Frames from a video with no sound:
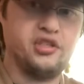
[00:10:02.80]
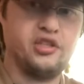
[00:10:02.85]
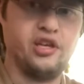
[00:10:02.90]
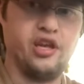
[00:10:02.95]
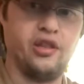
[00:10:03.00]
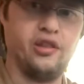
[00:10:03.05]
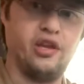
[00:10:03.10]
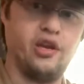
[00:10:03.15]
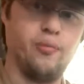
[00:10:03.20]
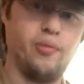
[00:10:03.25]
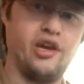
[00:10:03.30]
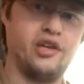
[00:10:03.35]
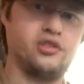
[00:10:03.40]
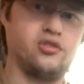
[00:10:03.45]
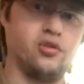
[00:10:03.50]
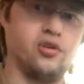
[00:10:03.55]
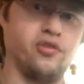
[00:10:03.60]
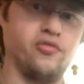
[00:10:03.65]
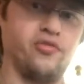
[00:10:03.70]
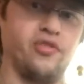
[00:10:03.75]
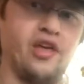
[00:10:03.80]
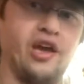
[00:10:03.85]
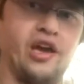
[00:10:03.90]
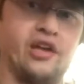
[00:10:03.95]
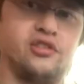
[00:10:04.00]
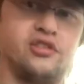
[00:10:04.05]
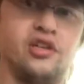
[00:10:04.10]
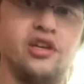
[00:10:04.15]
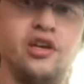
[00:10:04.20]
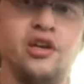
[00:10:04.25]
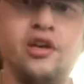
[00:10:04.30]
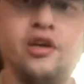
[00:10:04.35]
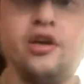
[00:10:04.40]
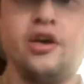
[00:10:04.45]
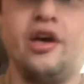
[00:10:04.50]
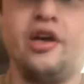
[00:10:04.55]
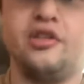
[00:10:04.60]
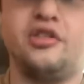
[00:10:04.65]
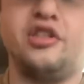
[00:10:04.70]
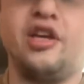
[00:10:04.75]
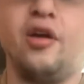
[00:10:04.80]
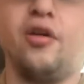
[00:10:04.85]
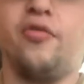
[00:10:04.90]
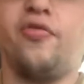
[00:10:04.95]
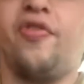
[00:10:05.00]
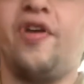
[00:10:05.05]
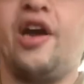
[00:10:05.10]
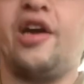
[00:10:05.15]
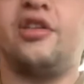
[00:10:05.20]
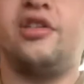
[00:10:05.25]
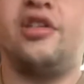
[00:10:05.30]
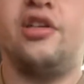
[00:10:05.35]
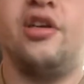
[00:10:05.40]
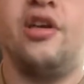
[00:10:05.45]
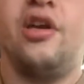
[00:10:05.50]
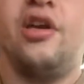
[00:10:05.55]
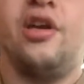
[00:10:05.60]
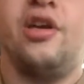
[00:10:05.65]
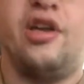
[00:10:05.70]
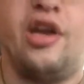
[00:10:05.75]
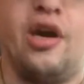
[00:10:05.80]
and then it makes sort of that sound effect. Now